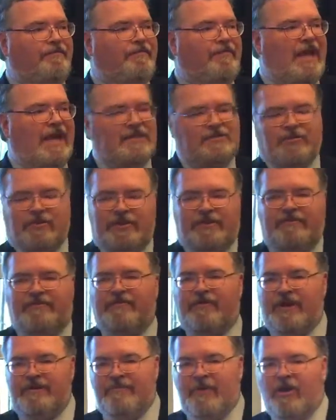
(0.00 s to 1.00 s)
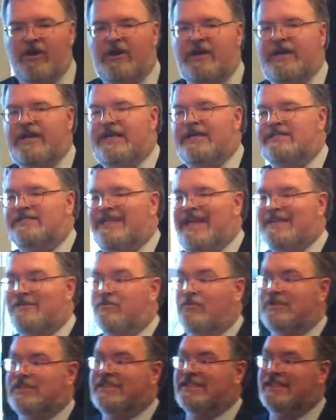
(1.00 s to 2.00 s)
That's what the free market is. That's
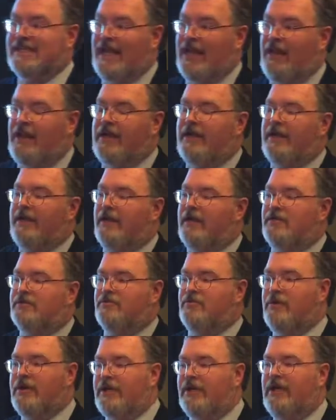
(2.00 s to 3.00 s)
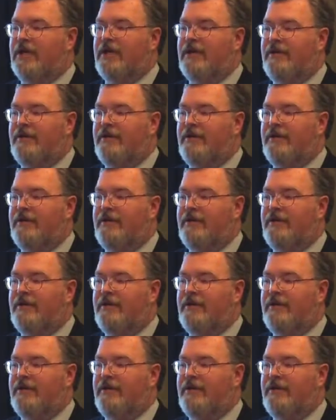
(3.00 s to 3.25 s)
what selling is, really.